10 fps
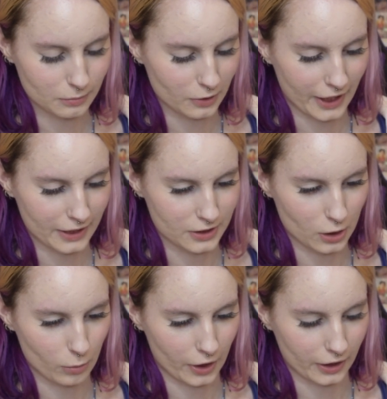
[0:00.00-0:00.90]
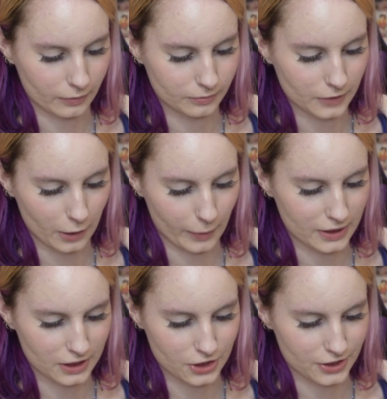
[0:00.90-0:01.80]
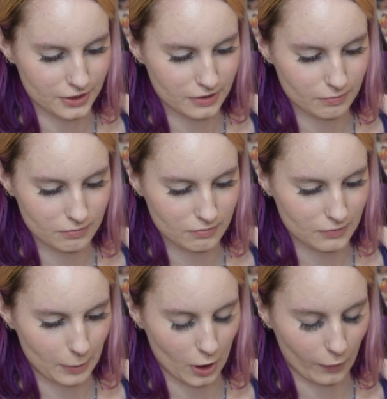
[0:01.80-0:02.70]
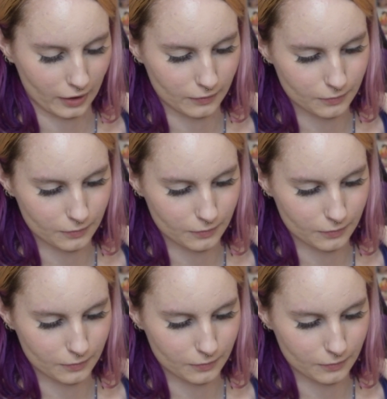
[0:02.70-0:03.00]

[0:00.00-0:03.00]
brain is not working. Anyways, let's just keep going.